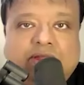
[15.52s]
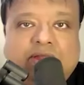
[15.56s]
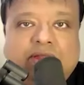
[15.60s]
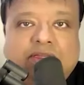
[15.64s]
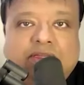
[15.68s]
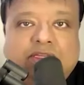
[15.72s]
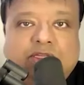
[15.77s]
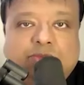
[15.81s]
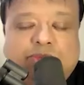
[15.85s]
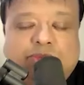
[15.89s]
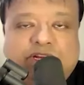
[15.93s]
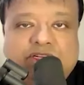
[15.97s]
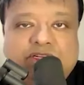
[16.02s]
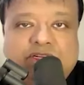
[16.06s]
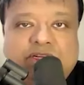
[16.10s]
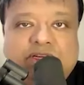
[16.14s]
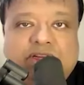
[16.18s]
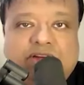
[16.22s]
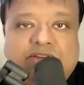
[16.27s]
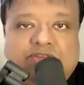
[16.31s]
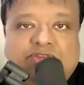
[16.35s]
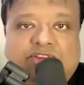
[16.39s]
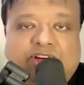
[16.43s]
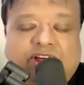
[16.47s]
specially
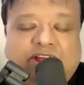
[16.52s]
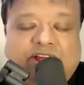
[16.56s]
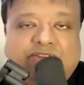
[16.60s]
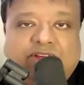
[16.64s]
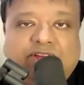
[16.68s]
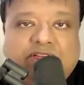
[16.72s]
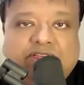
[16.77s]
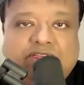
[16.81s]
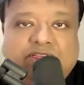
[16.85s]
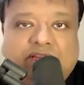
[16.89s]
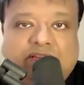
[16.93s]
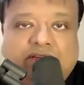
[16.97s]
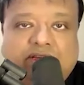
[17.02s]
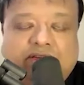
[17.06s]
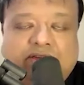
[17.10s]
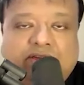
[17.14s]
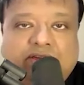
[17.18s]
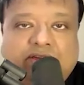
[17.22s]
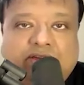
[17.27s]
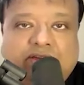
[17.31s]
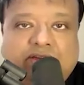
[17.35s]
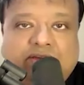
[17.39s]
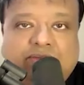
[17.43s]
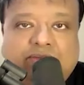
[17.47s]
in 5XL.
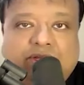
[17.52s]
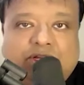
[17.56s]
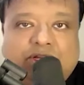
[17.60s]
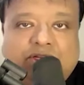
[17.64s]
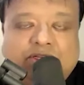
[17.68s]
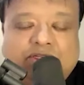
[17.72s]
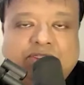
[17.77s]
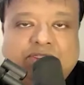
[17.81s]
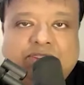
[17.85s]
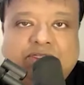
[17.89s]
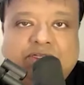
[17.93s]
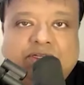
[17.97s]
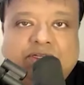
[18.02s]
Because,